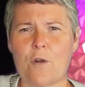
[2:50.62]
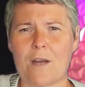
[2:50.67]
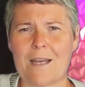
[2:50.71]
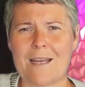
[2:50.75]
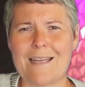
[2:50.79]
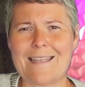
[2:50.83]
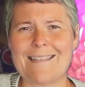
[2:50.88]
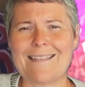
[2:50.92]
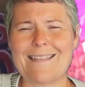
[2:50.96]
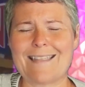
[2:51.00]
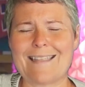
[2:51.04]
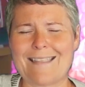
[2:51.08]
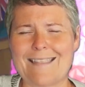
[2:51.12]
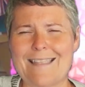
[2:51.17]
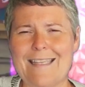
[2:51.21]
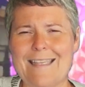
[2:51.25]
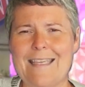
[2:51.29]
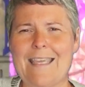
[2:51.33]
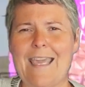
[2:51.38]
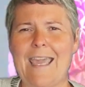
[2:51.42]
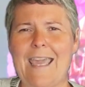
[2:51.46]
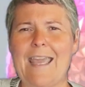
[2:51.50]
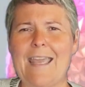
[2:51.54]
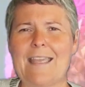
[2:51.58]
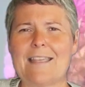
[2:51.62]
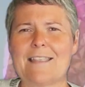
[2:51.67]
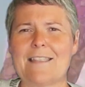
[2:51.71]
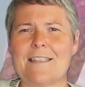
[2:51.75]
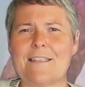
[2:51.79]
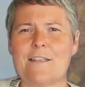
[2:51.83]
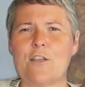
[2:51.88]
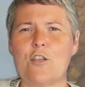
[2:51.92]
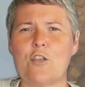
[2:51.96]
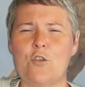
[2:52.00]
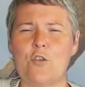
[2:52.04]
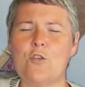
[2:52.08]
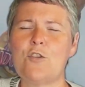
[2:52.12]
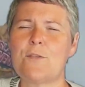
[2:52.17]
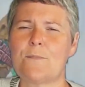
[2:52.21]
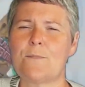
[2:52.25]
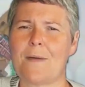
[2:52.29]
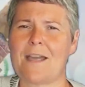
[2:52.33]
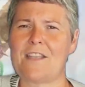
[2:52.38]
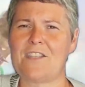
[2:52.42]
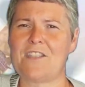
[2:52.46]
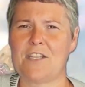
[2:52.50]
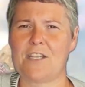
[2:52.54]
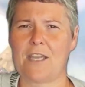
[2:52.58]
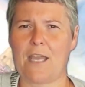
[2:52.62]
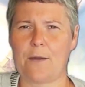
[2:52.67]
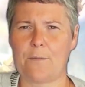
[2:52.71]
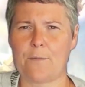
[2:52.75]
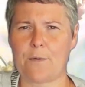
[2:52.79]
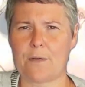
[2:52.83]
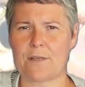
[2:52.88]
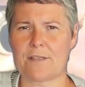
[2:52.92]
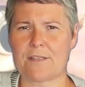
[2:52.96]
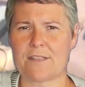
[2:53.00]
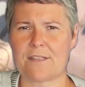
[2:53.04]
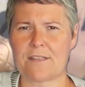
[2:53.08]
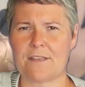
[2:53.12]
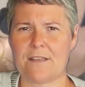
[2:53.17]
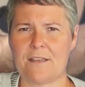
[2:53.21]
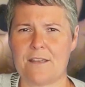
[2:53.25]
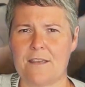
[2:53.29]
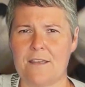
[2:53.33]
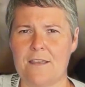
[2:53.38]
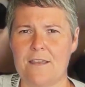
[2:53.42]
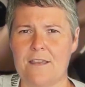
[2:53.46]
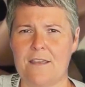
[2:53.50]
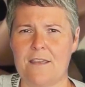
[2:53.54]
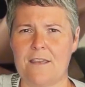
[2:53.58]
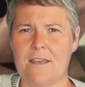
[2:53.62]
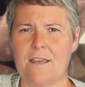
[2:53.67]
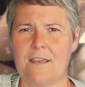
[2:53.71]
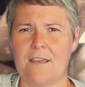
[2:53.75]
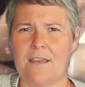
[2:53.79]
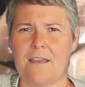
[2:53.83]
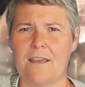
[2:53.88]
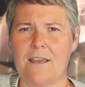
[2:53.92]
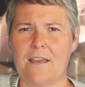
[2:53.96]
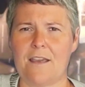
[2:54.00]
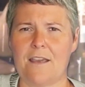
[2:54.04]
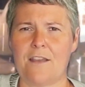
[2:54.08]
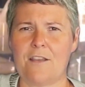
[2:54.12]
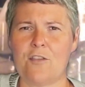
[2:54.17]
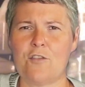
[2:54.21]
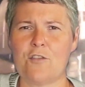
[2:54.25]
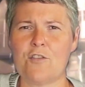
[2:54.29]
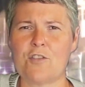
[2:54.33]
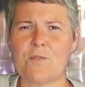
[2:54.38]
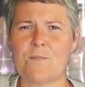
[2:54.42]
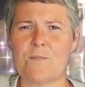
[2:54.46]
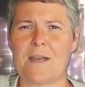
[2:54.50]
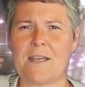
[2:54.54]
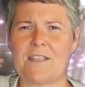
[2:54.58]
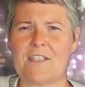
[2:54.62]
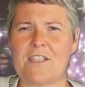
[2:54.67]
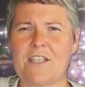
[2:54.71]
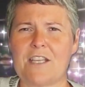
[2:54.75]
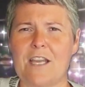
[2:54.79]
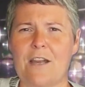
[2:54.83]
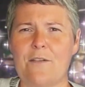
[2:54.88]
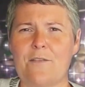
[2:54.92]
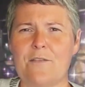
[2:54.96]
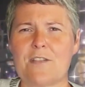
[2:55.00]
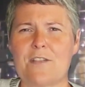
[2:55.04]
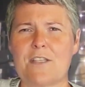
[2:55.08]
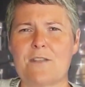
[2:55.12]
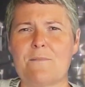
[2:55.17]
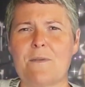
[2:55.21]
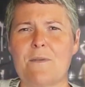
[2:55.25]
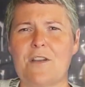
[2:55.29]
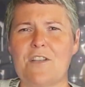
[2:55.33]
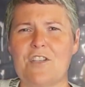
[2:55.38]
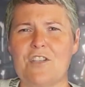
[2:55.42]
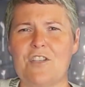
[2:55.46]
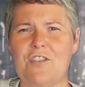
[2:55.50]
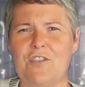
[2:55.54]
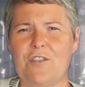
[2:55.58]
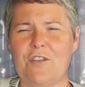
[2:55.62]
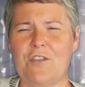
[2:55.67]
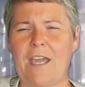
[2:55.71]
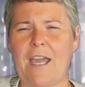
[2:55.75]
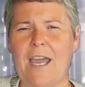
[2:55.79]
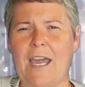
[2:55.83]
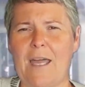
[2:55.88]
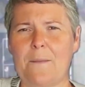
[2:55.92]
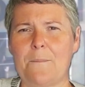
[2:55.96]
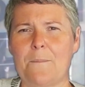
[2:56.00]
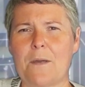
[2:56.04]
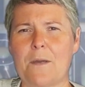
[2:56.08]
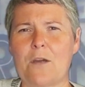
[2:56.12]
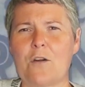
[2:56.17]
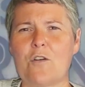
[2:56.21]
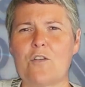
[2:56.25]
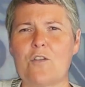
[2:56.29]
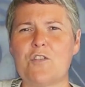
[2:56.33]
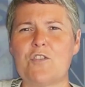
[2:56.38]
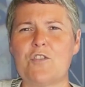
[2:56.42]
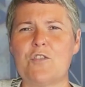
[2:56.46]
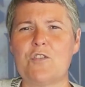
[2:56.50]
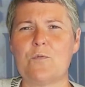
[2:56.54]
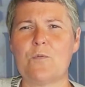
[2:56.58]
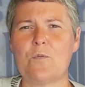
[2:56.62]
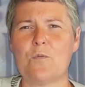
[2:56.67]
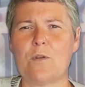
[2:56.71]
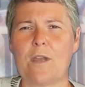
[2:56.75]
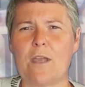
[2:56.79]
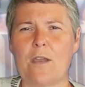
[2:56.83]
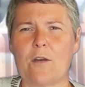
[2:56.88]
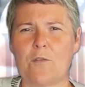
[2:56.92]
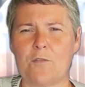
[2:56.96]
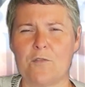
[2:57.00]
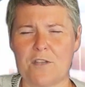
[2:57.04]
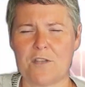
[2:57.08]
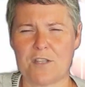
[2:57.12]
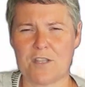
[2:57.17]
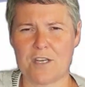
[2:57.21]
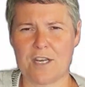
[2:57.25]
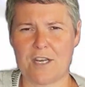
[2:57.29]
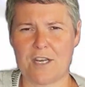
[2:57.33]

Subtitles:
are a Disney guest, use magic hours. Use magic hours as much as you can because you will get onto the